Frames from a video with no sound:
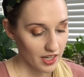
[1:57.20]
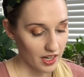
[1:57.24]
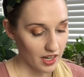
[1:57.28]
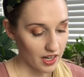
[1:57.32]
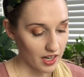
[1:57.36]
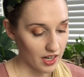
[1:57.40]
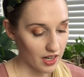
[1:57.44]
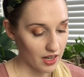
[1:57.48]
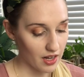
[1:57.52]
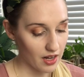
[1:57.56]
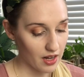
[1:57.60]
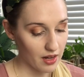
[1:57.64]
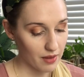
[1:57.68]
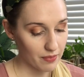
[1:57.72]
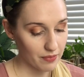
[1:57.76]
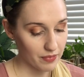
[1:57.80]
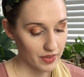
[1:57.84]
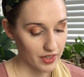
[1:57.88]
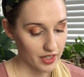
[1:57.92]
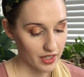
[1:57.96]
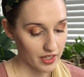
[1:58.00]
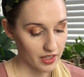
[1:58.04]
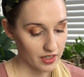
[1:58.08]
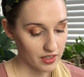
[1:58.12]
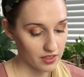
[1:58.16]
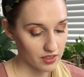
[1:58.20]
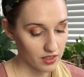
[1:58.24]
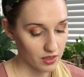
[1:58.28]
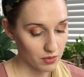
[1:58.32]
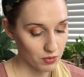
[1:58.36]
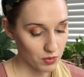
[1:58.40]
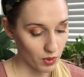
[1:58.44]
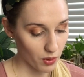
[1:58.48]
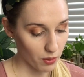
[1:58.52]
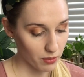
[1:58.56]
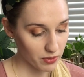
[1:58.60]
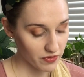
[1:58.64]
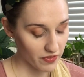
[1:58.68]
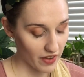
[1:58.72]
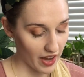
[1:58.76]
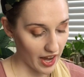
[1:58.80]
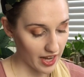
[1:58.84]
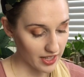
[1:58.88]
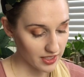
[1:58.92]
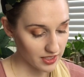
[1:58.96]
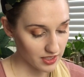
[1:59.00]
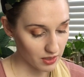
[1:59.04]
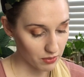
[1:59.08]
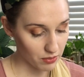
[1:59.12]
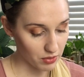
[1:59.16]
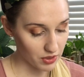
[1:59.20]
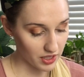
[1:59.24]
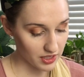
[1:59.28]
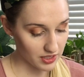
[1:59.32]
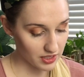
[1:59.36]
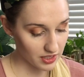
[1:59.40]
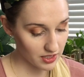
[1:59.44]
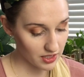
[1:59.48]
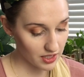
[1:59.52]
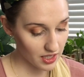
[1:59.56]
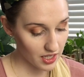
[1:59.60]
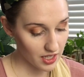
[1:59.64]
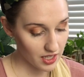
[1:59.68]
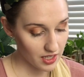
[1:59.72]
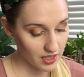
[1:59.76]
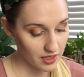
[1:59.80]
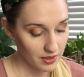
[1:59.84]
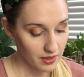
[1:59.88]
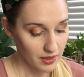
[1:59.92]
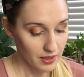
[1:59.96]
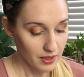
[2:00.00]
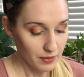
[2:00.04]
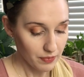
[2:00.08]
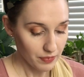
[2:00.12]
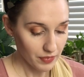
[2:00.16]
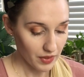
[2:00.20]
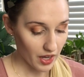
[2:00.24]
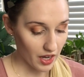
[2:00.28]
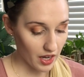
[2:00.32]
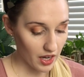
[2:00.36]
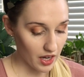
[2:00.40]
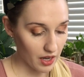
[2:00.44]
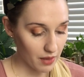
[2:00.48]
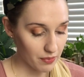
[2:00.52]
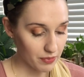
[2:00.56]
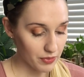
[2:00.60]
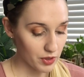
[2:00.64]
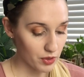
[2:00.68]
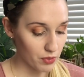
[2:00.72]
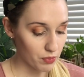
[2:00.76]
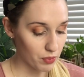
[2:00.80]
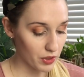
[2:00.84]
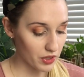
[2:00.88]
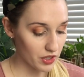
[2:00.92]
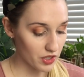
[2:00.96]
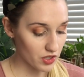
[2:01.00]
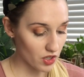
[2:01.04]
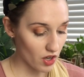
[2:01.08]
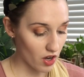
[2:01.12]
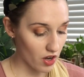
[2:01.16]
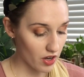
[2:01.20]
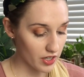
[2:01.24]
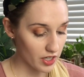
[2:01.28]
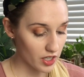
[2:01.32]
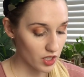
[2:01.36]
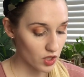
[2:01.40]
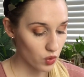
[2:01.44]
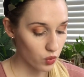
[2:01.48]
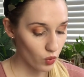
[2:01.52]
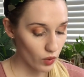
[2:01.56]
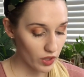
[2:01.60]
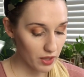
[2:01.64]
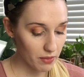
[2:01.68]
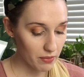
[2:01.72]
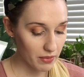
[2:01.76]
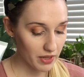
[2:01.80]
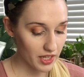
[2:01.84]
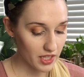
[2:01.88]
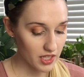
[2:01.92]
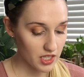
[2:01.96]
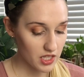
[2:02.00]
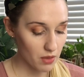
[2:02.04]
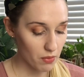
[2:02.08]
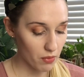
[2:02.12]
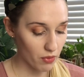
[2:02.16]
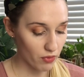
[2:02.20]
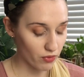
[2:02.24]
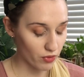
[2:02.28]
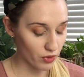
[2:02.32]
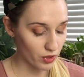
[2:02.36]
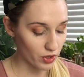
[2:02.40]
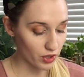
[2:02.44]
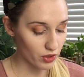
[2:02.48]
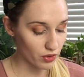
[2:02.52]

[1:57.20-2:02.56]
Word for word: Um, it absorbs fast and protects the skin. Um, you put this on 20 minutes before